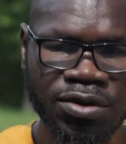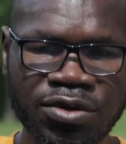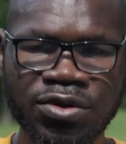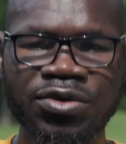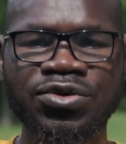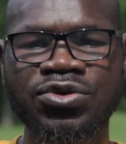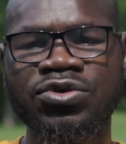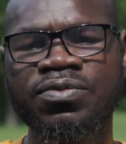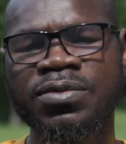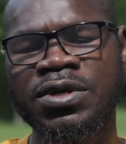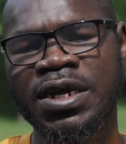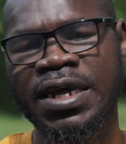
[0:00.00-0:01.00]
YouTube,
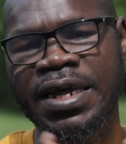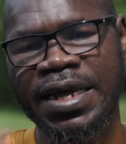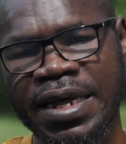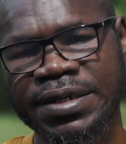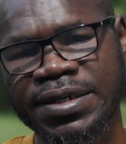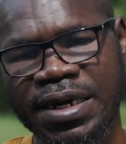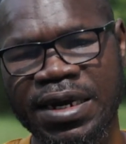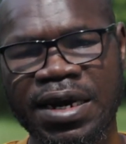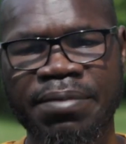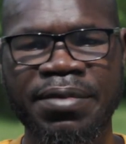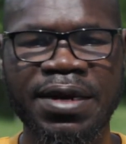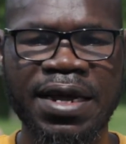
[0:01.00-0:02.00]

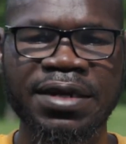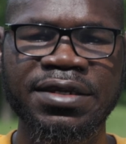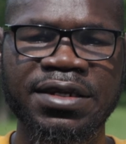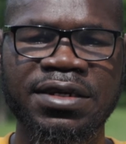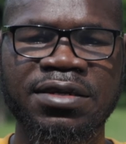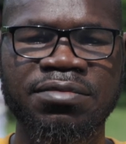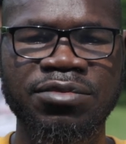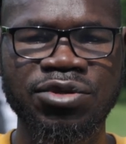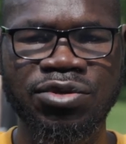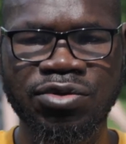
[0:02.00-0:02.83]
Instagram, LinkedIn,